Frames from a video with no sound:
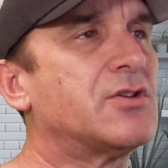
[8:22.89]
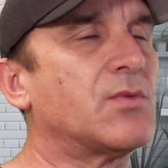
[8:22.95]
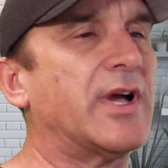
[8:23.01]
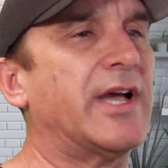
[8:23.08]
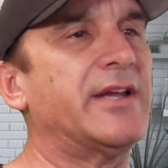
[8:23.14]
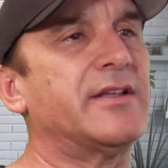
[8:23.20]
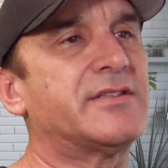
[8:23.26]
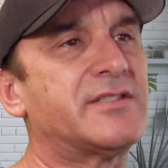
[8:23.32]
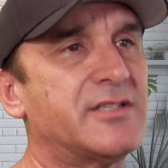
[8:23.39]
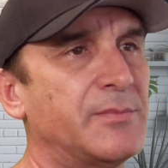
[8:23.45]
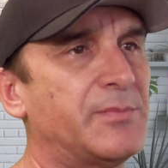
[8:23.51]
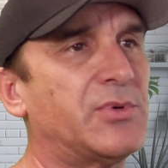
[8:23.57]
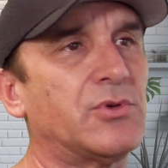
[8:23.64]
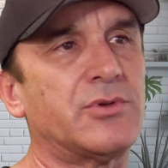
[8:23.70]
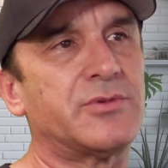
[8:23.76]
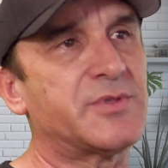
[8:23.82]
to write a
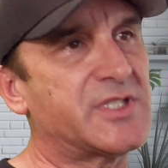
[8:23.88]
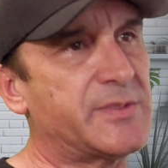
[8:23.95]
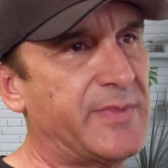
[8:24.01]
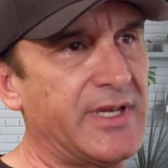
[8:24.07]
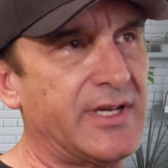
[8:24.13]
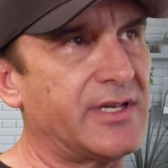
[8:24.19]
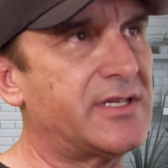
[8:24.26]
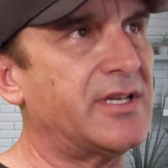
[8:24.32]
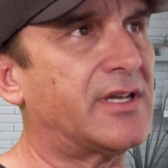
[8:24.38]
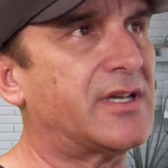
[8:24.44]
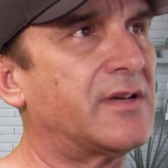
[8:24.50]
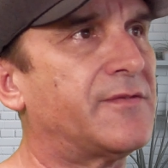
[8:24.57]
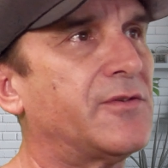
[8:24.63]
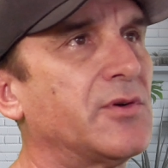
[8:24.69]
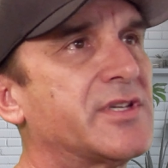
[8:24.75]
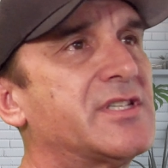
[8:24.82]
simple speeding
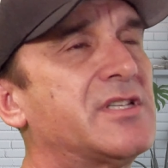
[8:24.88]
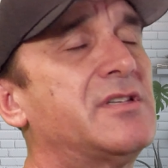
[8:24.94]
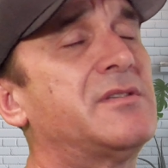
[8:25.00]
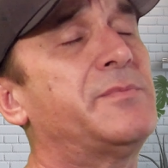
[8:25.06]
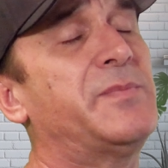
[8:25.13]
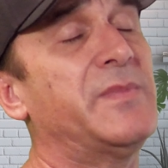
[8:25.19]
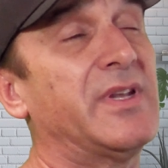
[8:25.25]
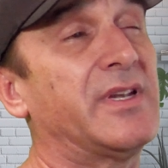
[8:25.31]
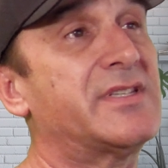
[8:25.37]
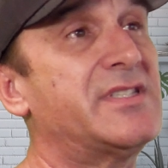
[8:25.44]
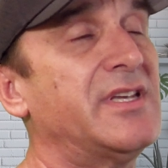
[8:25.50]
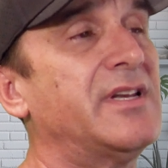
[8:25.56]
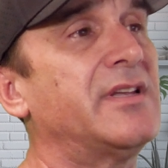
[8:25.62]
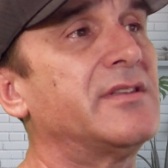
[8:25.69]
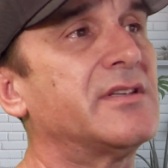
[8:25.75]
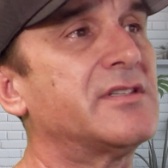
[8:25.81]
ticket for ex
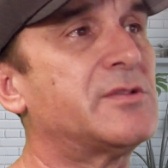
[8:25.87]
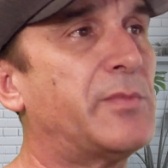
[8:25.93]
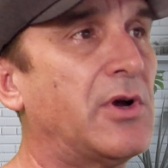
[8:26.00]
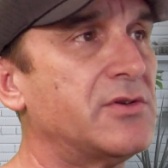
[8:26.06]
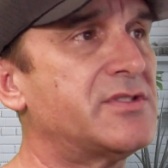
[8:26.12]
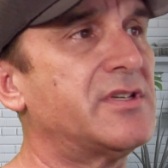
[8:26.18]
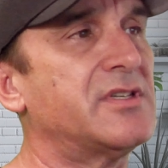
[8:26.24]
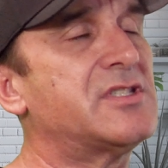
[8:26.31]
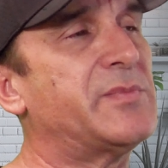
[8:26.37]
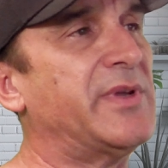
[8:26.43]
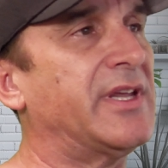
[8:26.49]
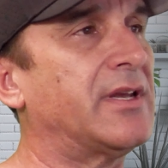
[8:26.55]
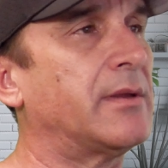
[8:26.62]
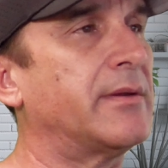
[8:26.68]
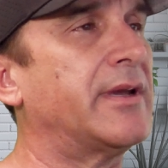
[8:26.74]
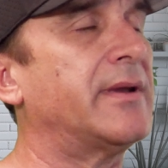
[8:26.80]
exceeding this posted
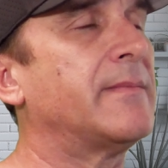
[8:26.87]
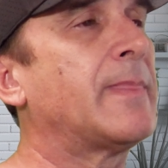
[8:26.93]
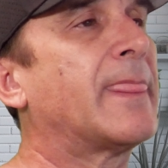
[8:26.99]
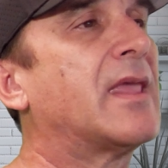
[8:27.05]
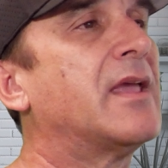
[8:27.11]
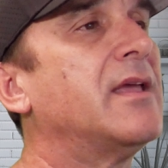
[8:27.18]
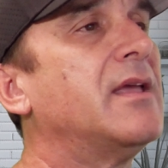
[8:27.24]
speed limit.